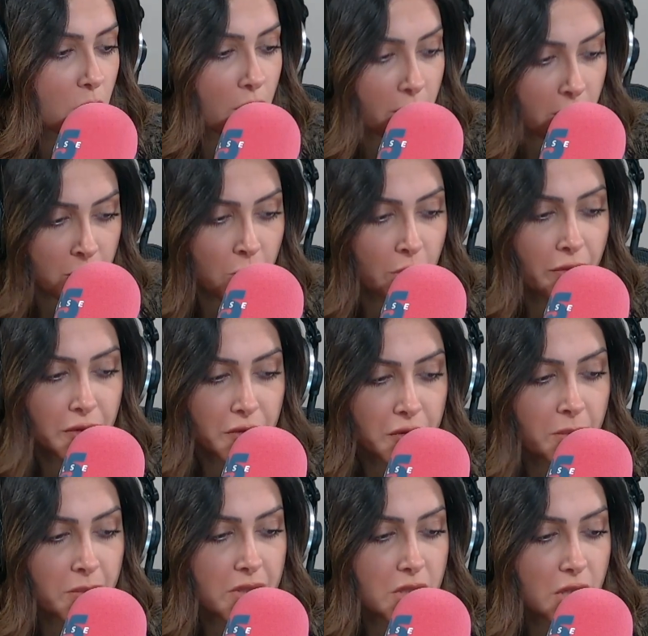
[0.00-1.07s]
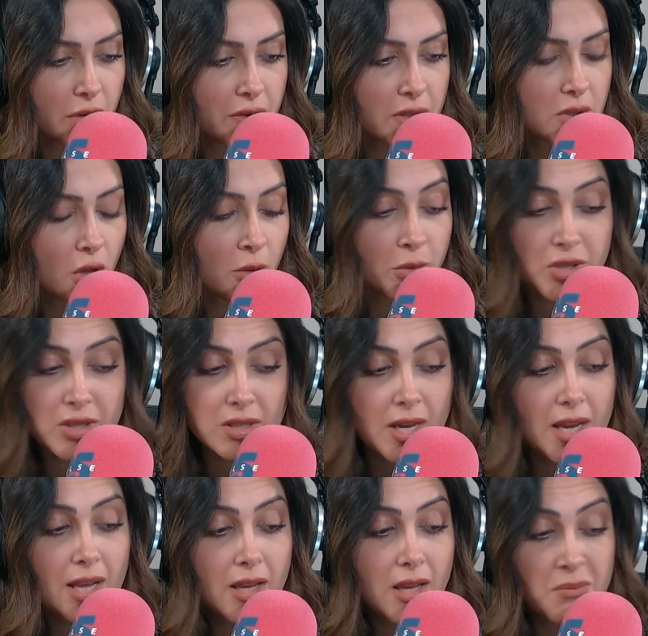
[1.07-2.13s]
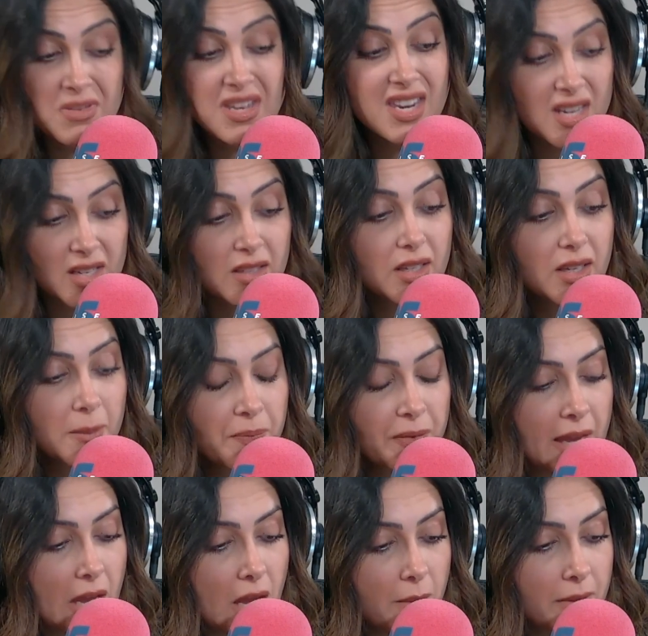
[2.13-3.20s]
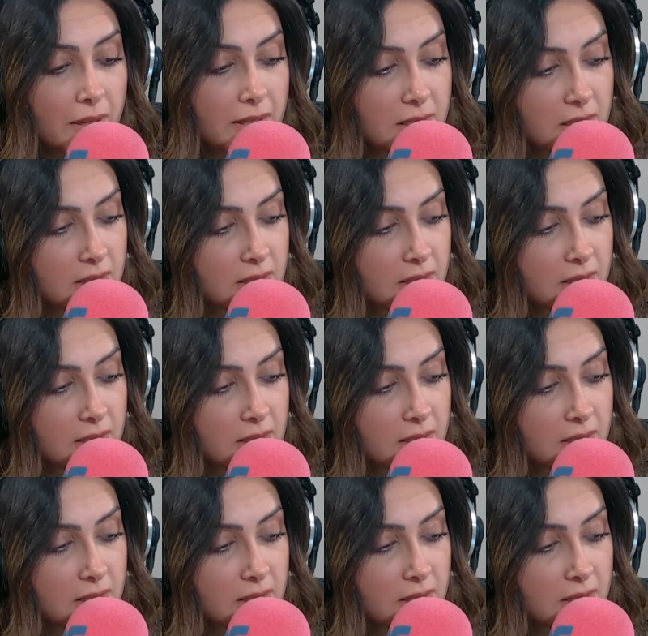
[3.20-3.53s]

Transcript: were removed from the service almost immediately. It's